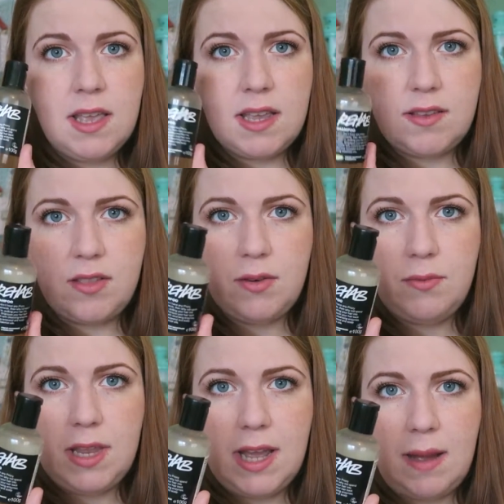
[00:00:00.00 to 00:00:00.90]
is the
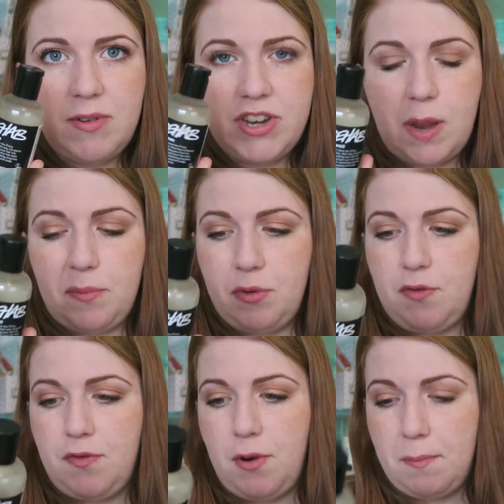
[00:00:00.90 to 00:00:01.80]
Rehab shampoo
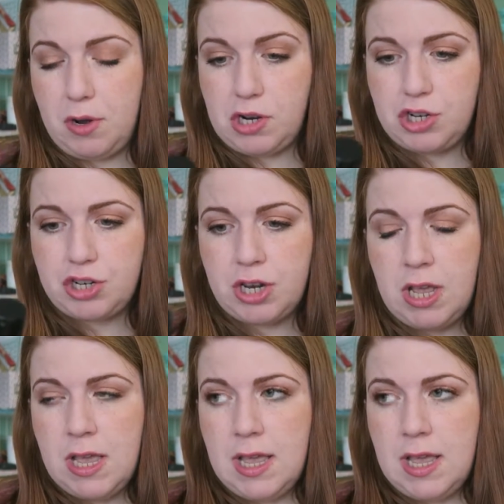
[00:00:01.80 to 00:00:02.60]
from Lush.